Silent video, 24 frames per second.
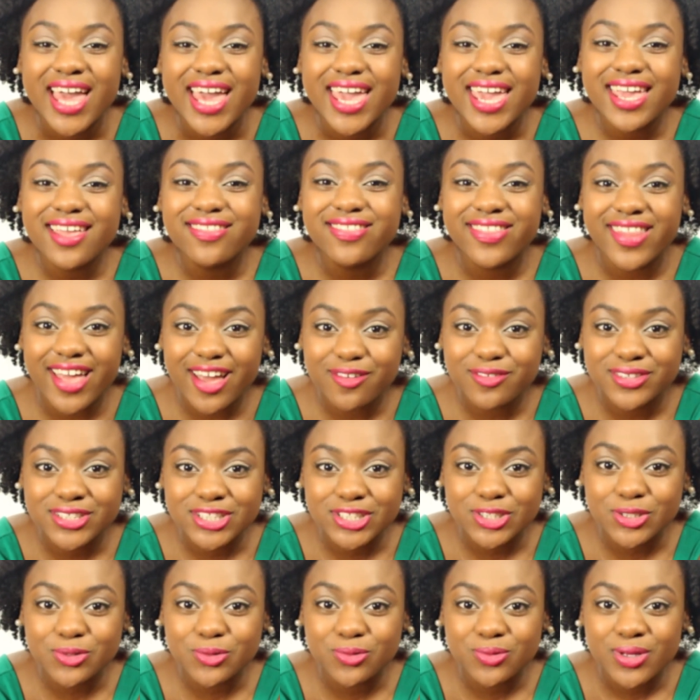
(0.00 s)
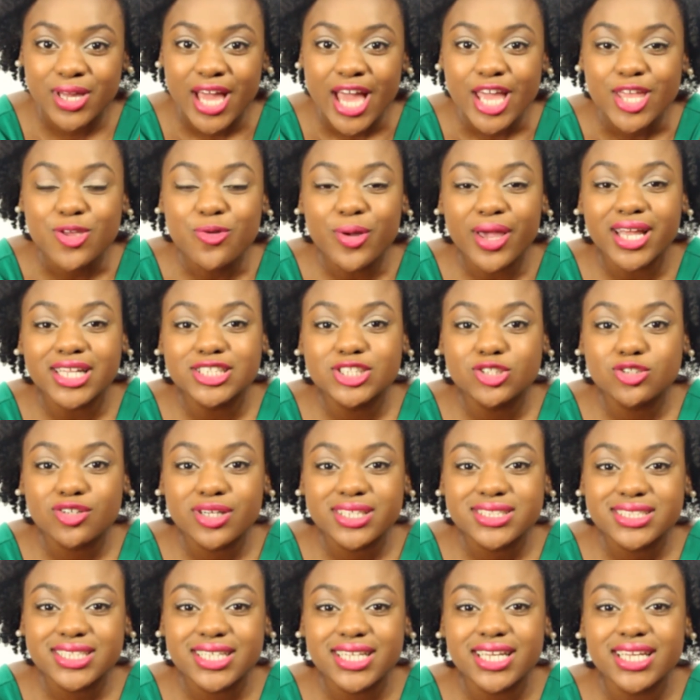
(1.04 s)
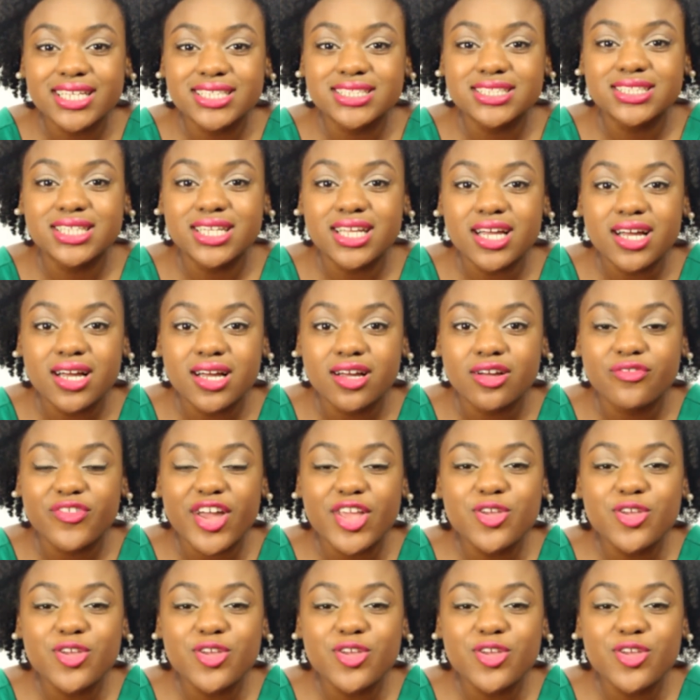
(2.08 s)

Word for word: He loves you. You can trust in His love